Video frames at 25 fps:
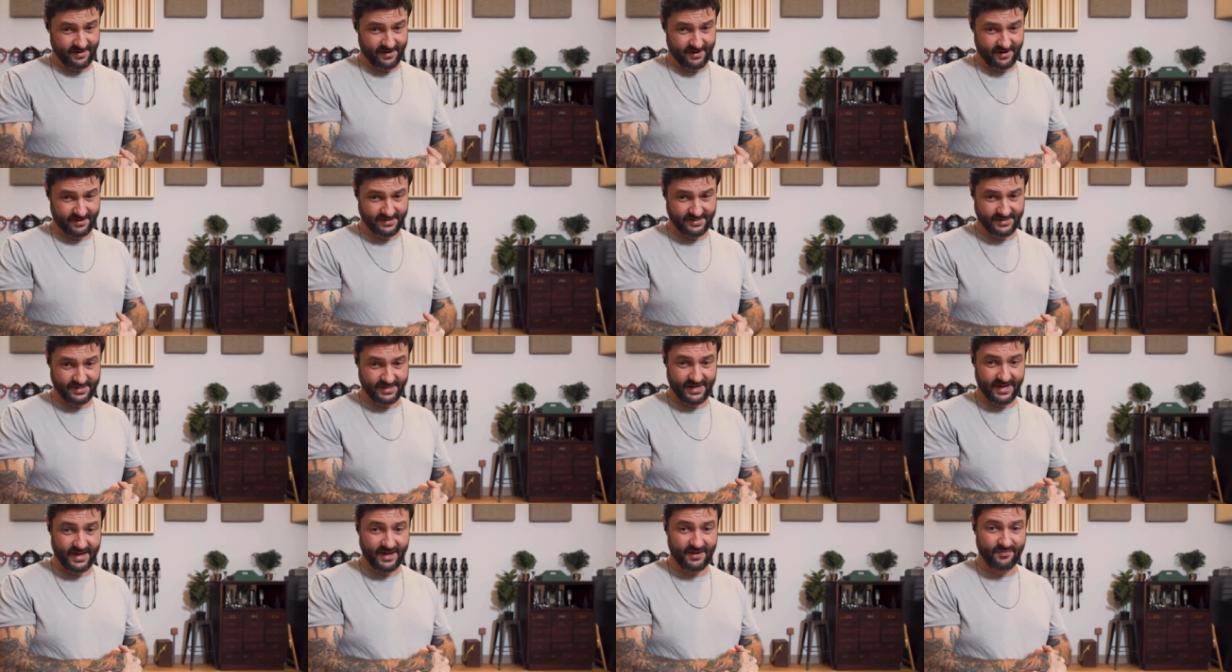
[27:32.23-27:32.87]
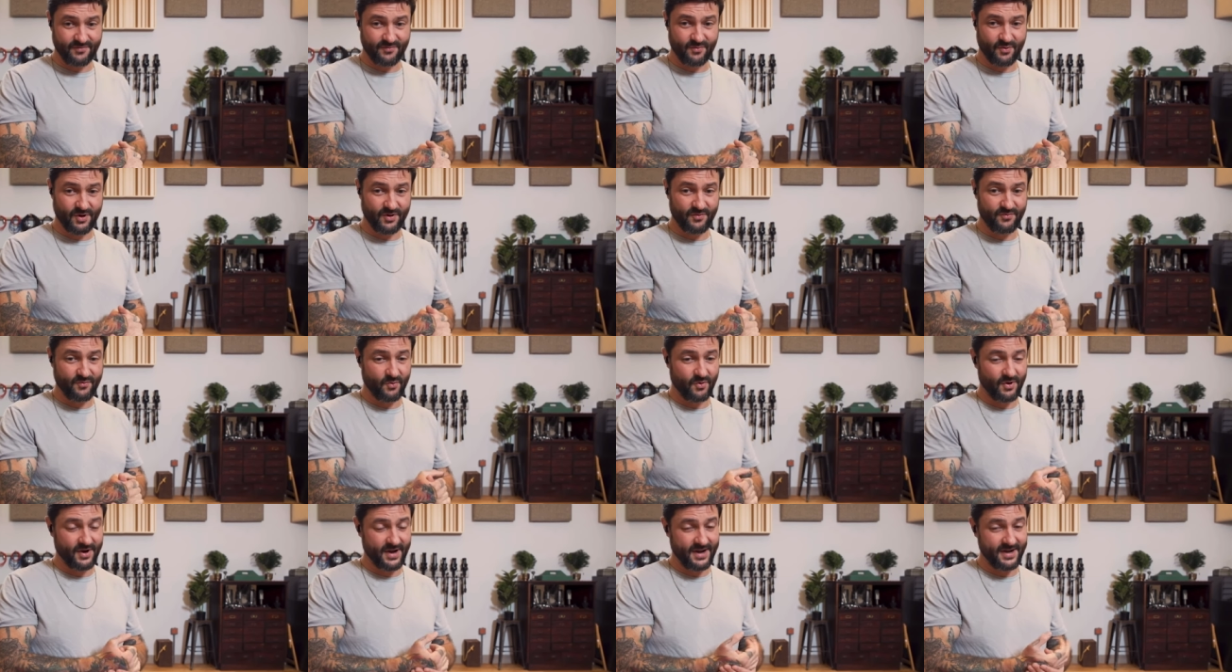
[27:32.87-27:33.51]
RCA
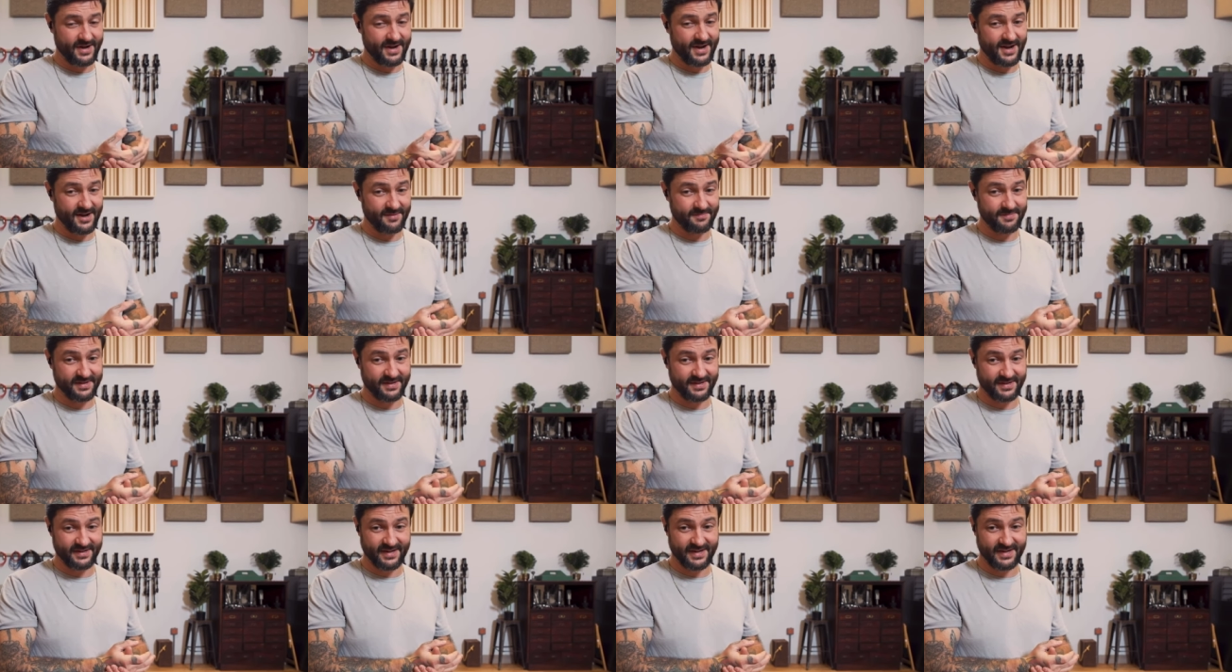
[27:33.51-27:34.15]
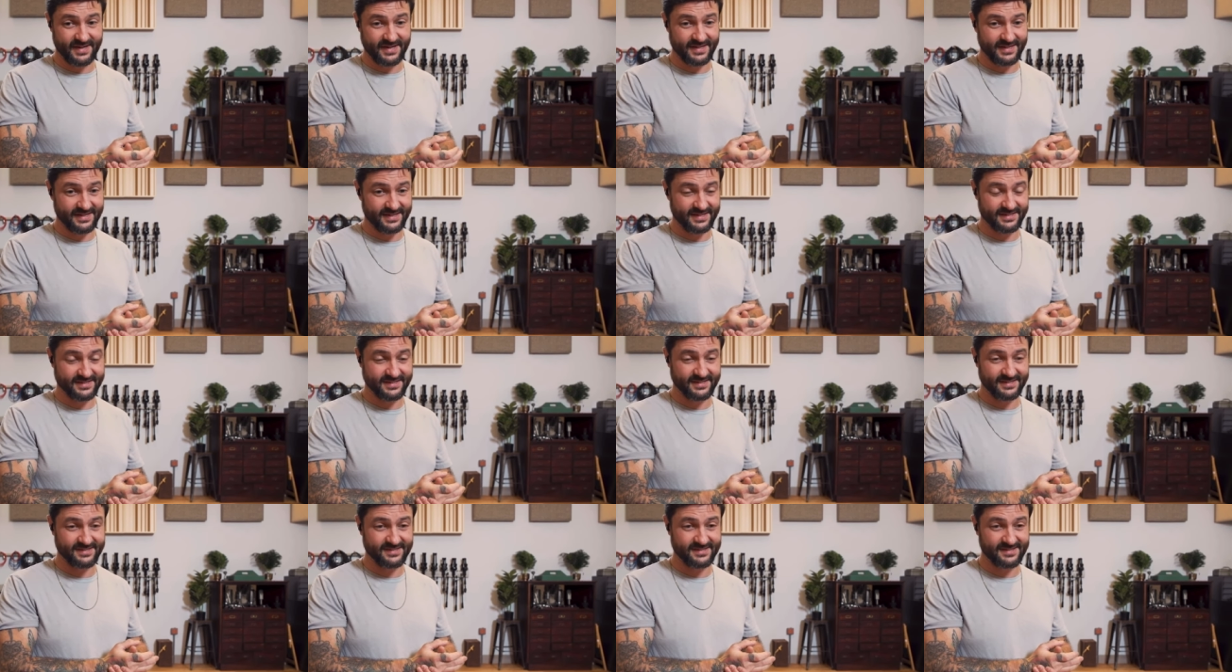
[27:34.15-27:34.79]
44A copy
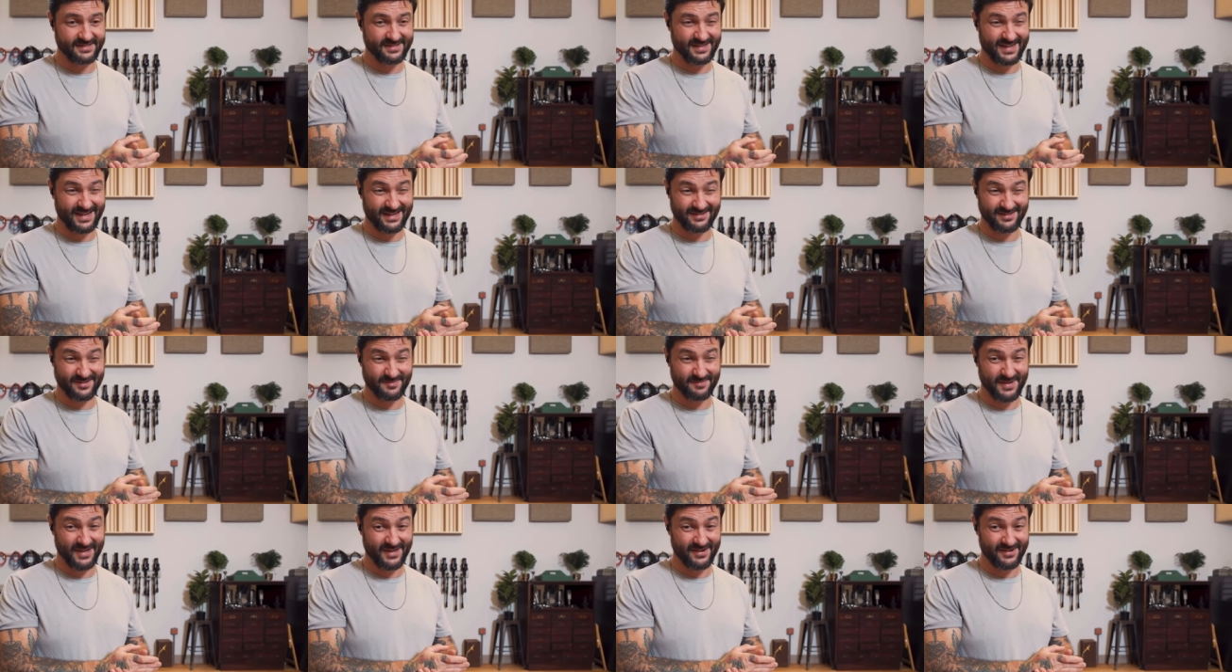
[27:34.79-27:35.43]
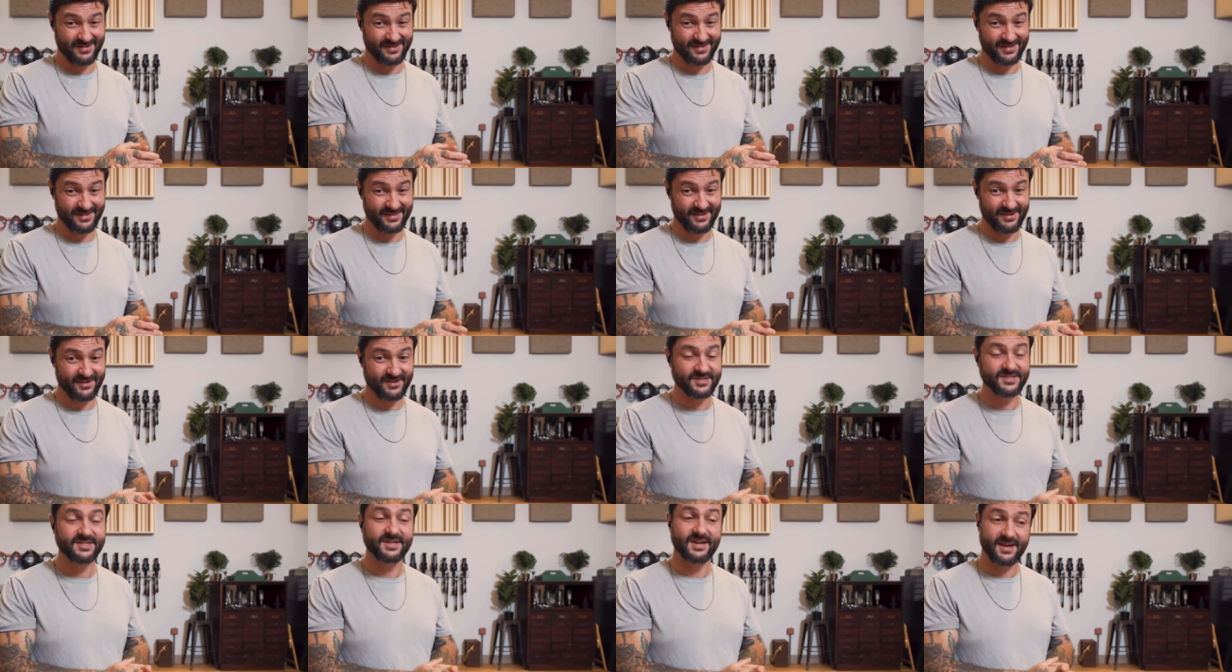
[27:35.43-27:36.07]
is sounds better than the
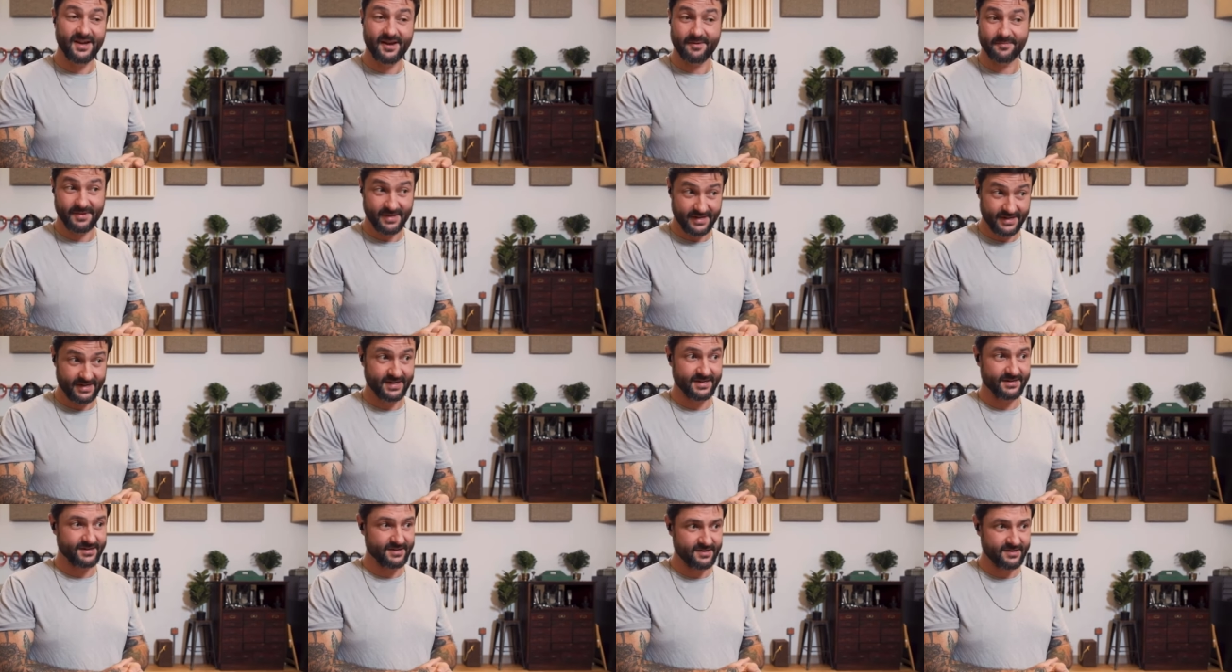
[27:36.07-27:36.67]
RCA. I'm like, I